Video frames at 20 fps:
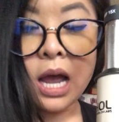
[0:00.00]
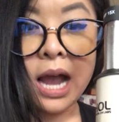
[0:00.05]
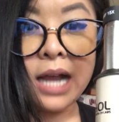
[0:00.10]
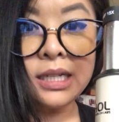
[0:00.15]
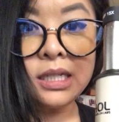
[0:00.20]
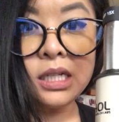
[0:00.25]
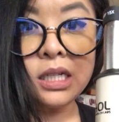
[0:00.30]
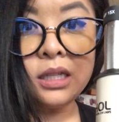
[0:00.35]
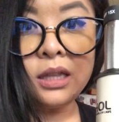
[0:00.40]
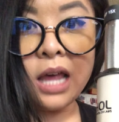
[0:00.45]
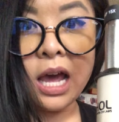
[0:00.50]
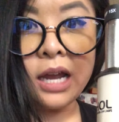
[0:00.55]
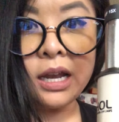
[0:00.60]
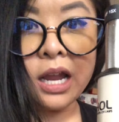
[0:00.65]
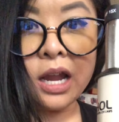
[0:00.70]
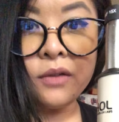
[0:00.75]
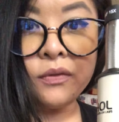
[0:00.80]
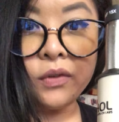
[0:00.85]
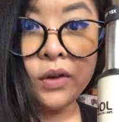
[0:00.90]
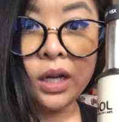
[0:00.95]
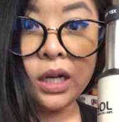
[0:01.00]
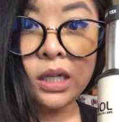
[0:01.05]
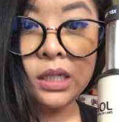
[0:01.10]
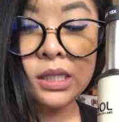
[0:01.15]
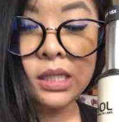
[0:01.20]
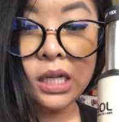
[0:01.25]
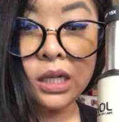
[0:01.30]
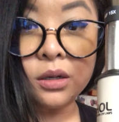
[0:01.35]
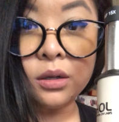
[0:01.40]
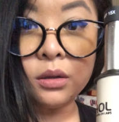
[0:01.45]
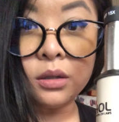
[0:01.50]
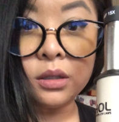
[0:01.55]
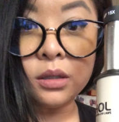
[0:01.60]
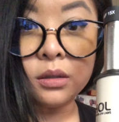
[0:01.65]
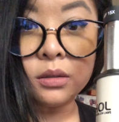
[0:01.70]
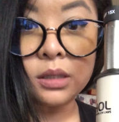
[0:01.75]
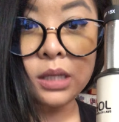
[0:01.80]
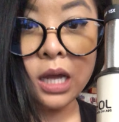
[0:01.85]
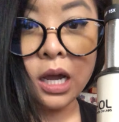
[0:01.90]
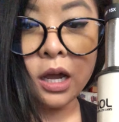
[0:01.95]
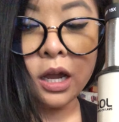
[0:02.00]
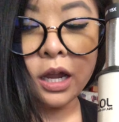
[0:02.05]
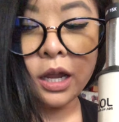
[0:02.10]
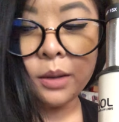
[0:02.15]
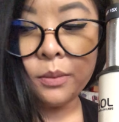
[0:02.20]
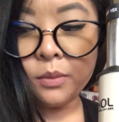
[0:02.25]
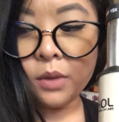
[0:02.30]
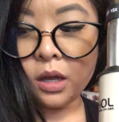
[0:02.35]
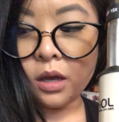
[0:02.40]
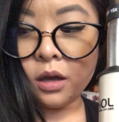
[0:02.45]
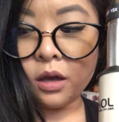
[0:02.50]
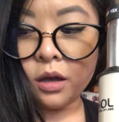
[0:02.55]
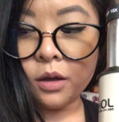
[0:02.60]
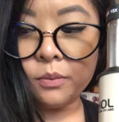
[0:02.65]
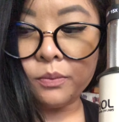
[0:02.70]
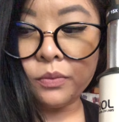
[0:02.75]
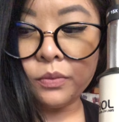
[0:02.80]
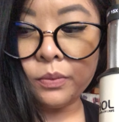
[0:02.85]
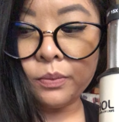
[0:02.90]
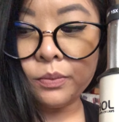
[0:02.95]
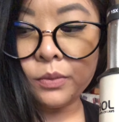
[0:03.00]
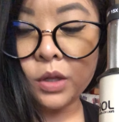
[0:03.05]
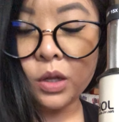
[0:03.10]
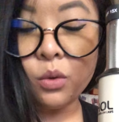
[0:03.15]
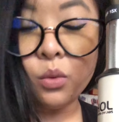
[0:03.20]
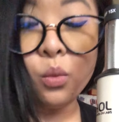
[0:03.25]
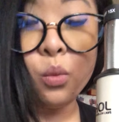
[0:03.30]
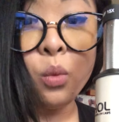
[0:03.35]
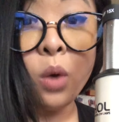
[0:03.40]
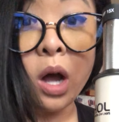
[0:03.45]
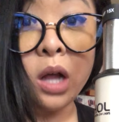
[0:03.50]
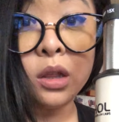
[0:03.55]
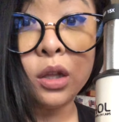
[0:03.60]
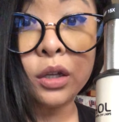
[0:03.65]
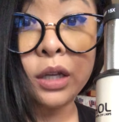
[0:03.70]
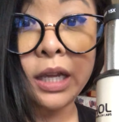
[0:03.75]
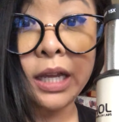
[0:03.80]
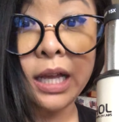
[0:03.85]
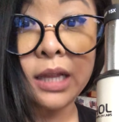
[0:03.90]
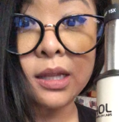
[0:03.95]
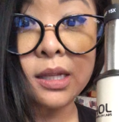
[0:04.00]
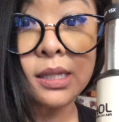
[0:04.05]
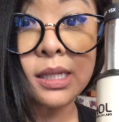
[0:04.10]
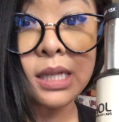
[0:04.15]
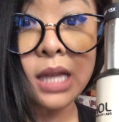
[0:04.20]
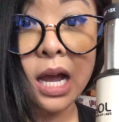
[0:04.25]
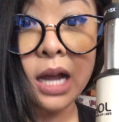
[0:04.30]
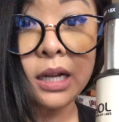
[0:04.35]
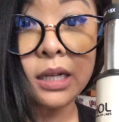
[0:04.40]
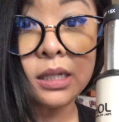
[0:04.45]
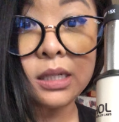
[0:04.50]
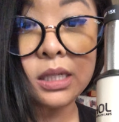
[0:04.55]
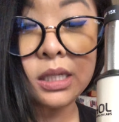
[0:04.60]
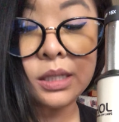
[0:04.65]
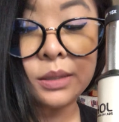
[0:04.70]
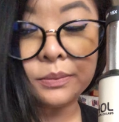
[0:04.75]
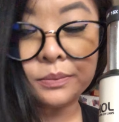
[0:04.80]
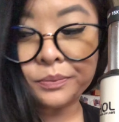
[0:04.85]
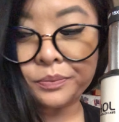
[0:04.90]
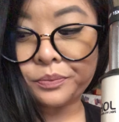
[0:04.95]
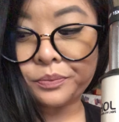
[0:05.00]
I did that every single little time while looking at the slides.